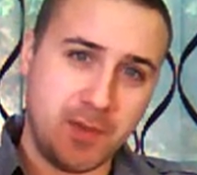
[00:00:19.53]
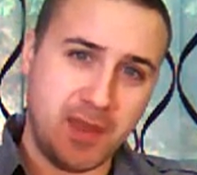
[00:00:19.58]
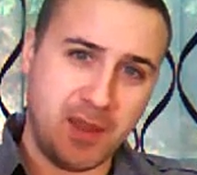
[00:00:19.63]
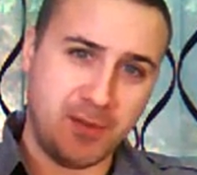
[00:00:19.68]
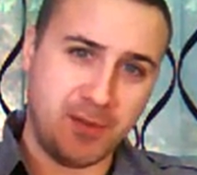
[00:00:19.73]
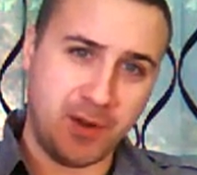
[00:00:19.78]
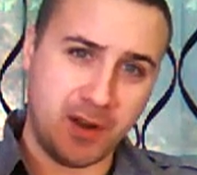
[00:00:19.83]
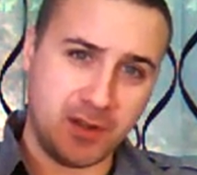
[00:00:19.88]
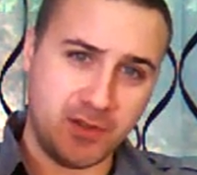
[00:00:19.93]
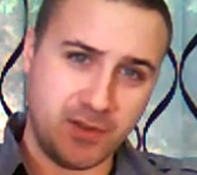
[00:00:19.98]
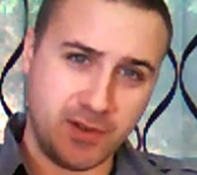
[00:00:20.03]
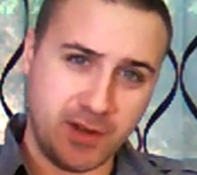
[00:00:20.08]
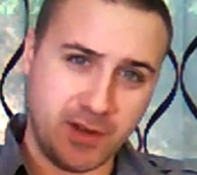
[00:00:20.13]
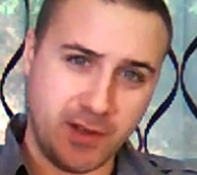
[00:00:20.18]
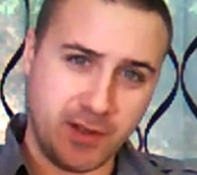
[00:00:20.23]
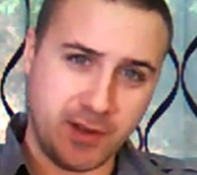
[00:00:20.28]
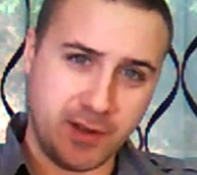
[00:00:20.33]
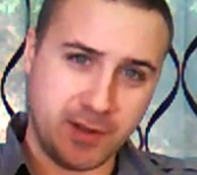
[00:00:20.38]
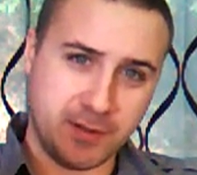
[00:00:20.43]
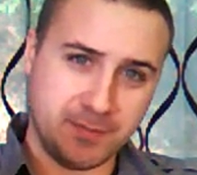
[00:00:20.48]
mate French
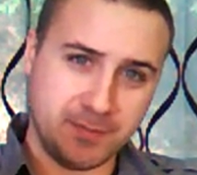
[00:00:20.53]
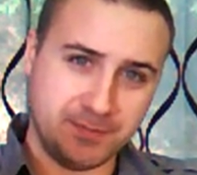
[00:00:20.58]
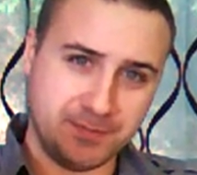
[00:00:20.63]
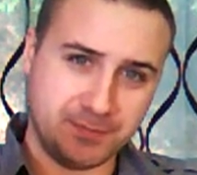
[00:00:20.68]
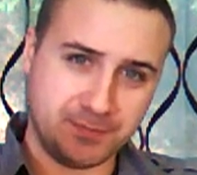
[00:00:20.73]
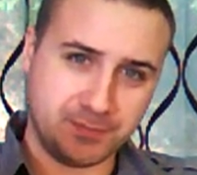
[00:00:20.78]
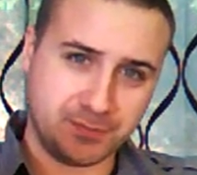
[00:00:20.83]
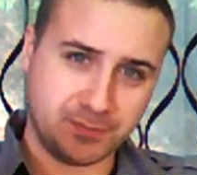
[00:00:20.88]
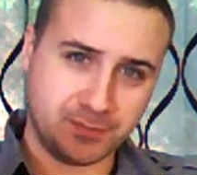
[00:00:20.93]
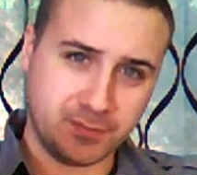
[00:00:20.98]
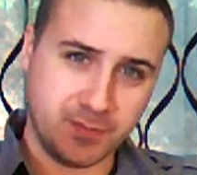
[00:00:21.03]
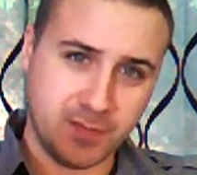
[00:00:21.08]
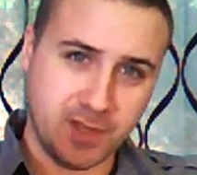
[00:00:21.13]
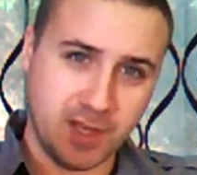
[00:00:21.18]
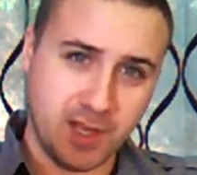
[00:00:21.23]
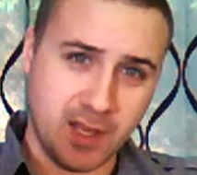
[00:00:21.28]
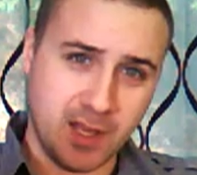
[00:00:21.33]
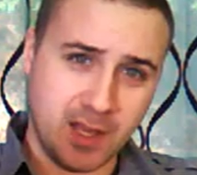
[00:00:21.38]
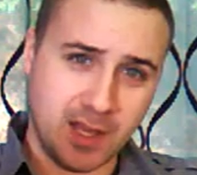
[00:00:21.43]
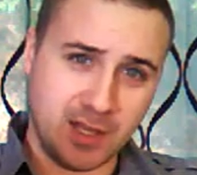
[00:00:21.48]
vanilla,
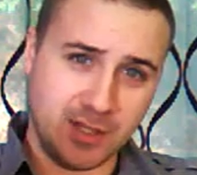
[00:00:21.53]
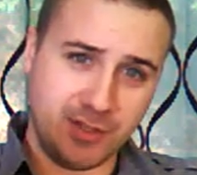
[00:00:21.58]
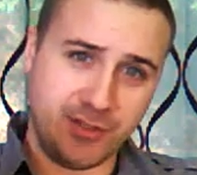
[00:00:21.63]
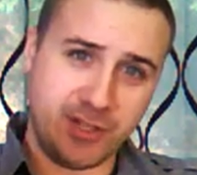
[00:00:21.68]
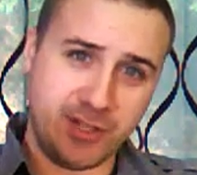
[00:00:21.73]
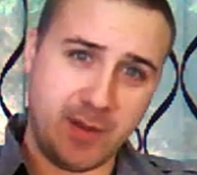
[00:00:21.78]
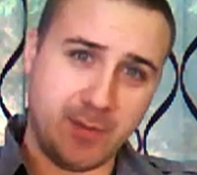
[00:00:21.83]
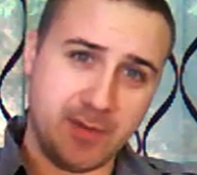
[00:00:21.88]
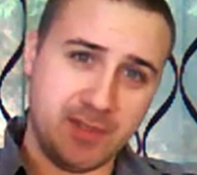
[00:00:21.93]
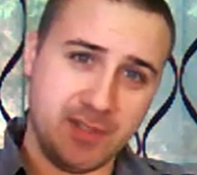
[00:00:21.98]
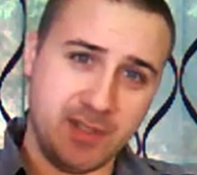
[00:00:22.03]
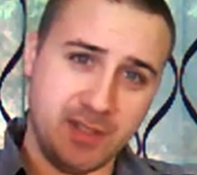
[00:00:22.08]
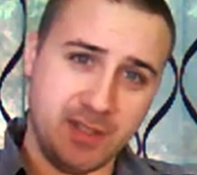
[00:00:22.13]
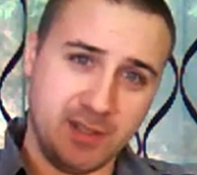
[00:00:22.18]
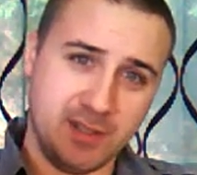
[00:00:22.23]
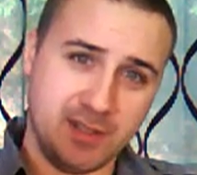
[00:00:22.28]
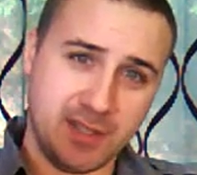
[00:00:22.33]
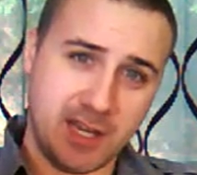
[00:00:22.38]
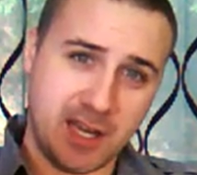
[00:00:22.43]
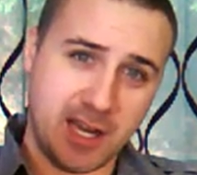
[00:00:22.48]
and
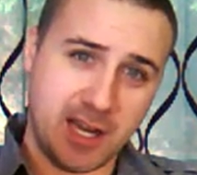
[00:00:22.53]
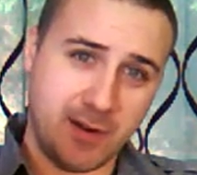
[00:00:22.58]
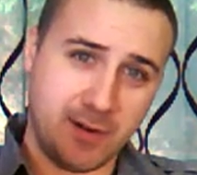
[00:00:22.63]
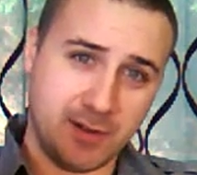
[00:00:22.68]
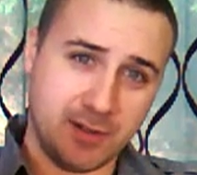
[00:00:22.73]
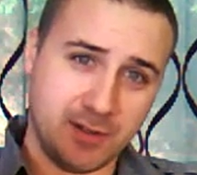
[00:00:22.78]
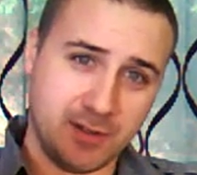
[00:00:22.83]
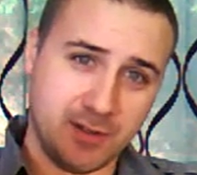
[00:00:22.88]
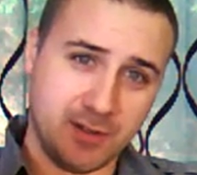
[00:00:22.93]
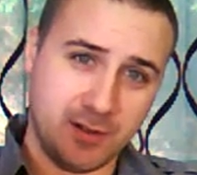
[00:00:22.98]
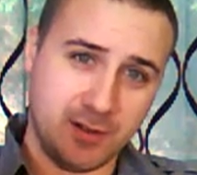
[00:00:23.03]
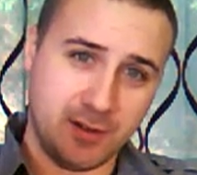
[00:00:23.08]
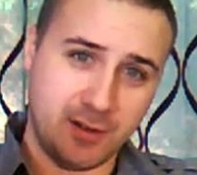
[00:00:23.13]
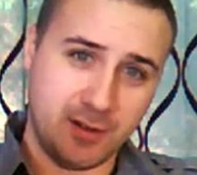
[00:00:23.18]
Jameson's Irish